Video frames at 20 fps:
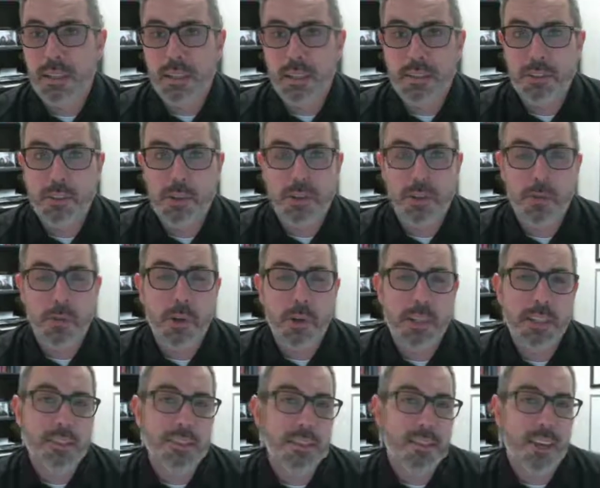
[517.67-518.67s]
it's
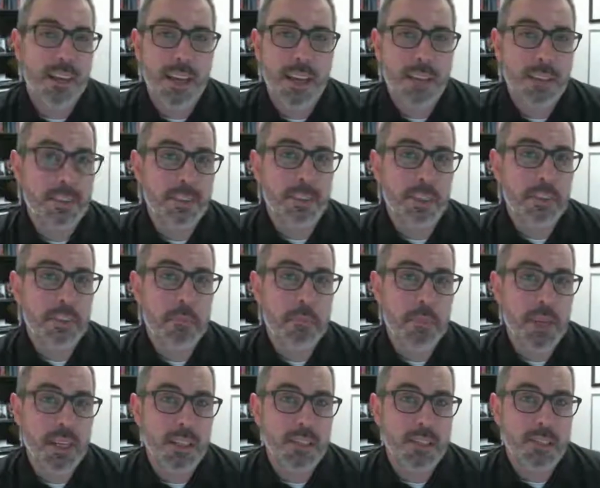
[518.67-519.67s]
twice as hot, doesn't
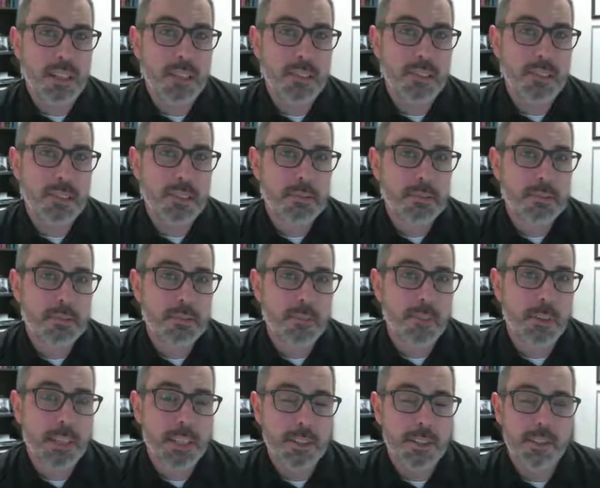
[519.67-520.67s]
make sense,
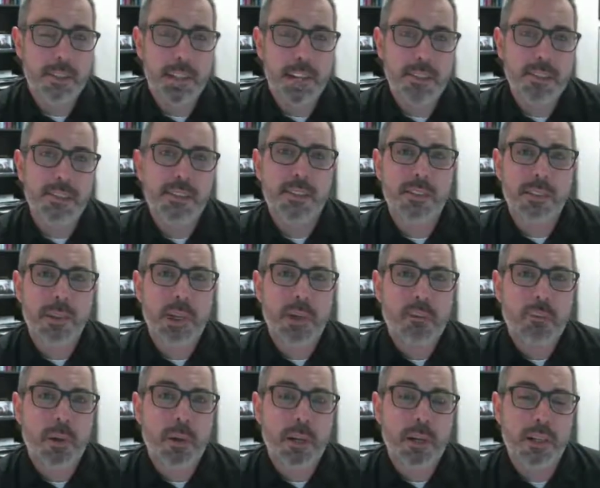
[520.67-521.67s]
right? So that's the
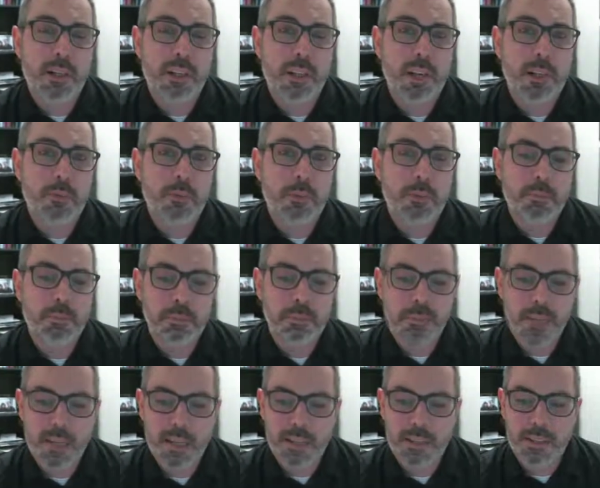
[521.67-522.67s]
tough part in that one.
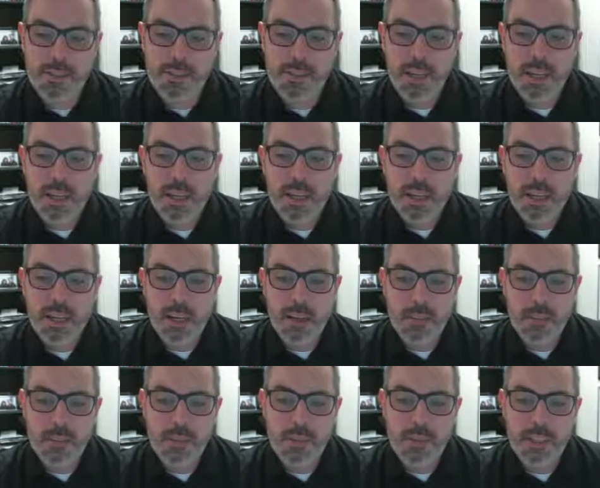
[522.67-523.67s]
That is
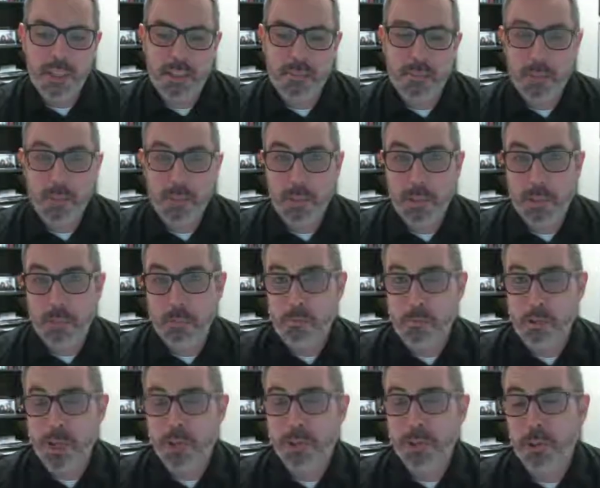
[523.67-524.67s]
the difference between
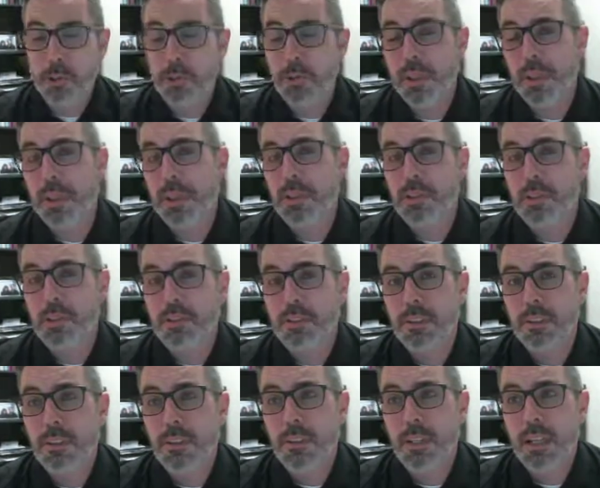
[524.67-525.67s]
ratio and
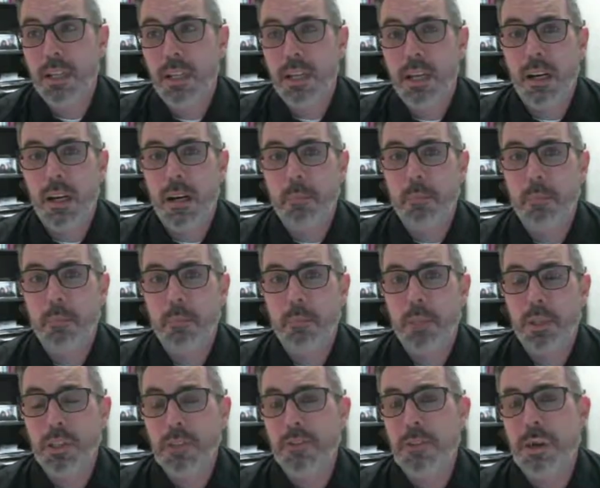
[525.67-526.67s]
interval.
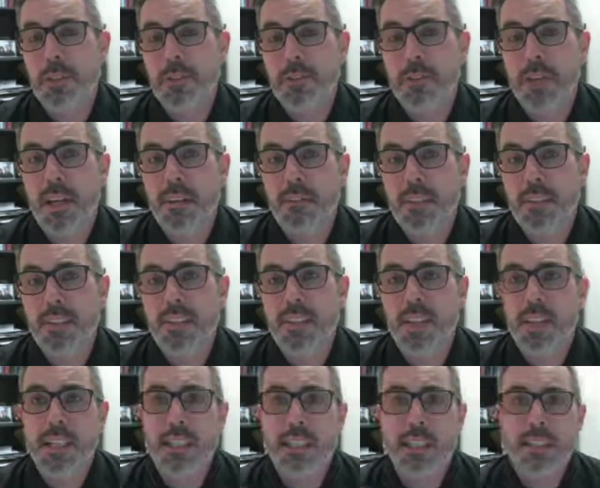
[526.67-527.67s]
But you also have to
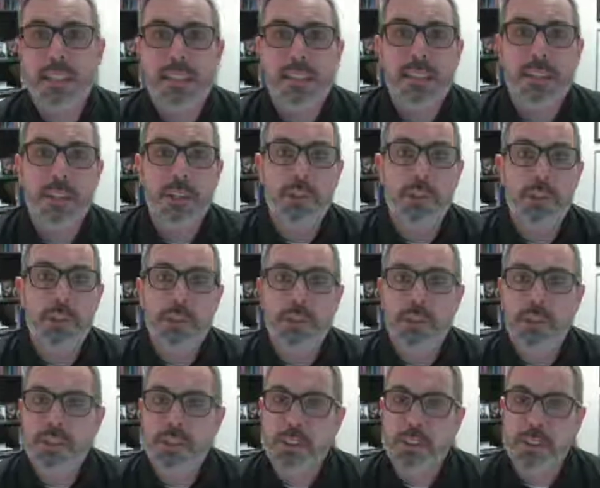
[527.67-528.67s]
decide continuous
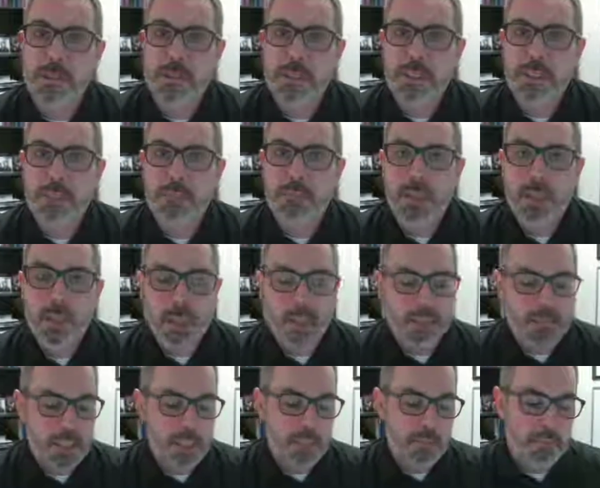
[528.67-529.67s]
or discrete.
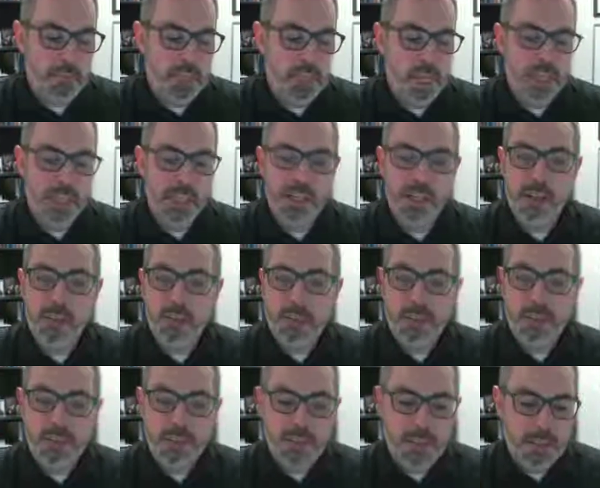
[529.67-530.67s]
If it can be any
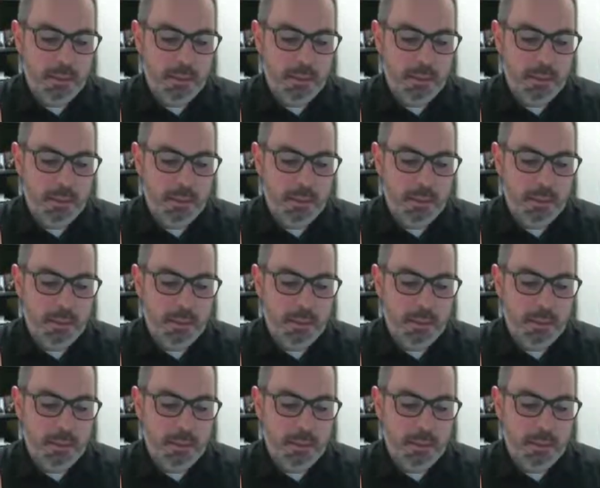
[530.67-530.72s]
number,